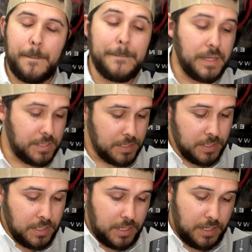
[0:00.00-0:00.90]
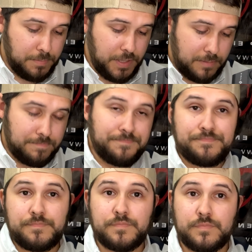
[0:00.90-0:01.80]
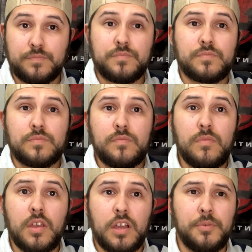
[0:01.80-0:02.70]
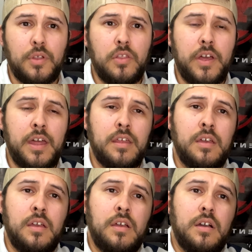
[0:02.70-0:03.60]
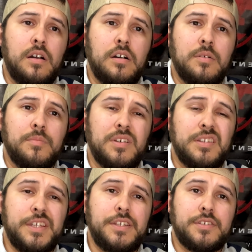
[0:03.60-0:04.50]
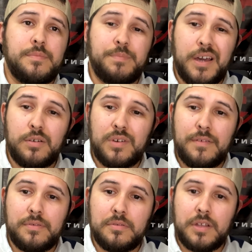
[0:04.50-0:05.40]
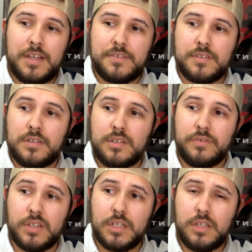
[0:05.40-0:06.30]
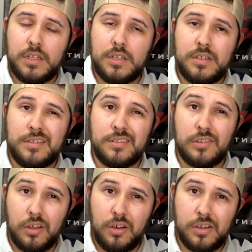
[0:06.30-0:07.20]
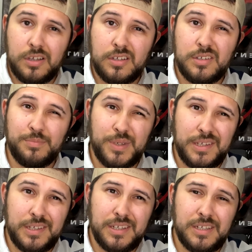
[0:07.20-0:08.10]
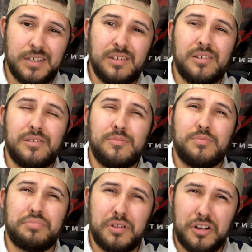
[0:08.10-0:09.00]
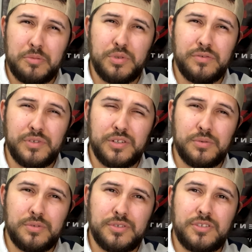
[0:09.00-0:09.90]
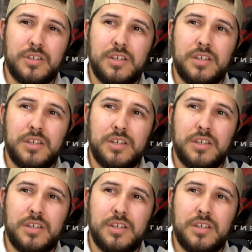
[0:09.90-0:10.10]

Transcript: But um, yeah, comes along with that um, neat battle rifle-esque of a gun. Long, big, probably hard to or indoors,